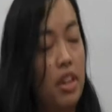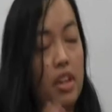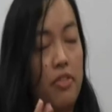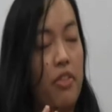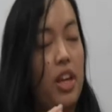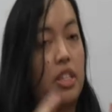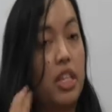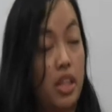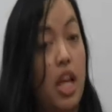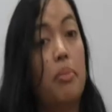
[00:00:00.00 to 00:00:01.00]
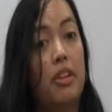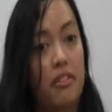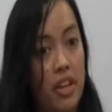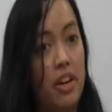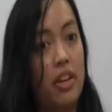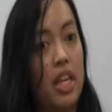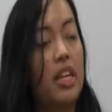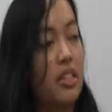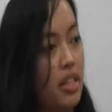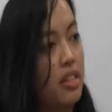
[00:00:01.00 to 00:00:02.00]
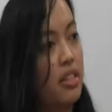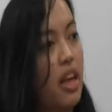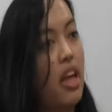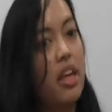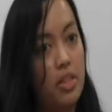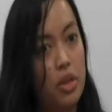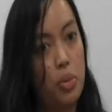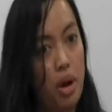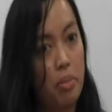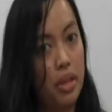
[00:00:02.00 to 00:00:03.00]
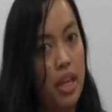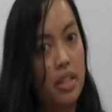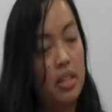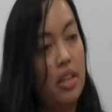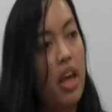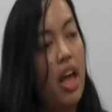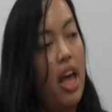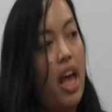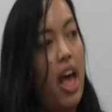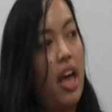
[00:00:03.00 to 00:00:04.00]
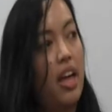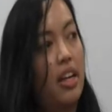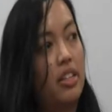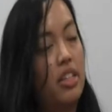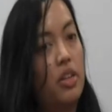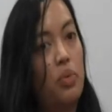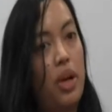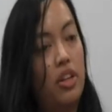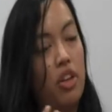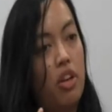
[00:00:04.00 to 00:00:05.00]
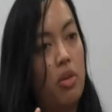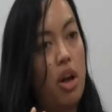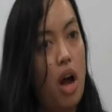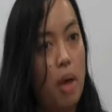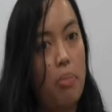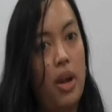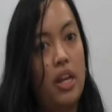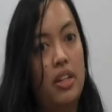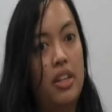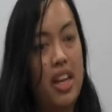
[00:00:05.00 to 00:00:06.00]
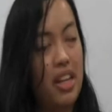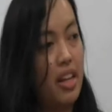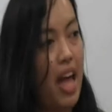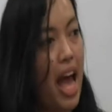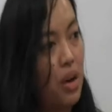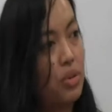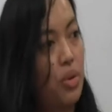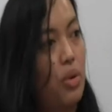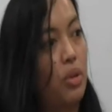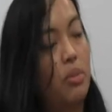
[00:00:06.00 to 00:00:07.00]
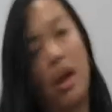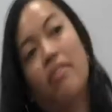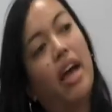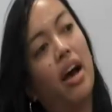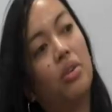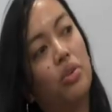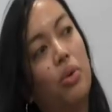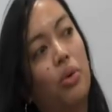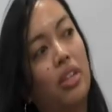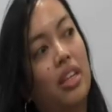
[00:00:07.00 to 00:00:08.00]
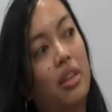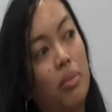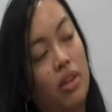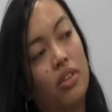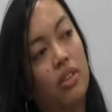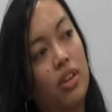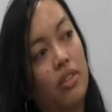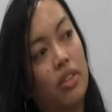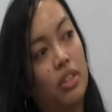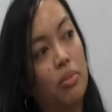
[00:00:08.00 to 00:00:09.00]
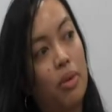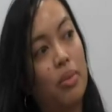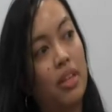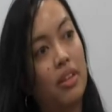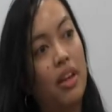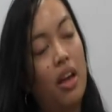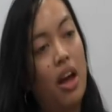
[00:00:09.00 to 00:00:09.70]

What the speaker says: the phrase climate of fear that exists in the workplace. And when you're operating in a household, a private household in the middle of a suburban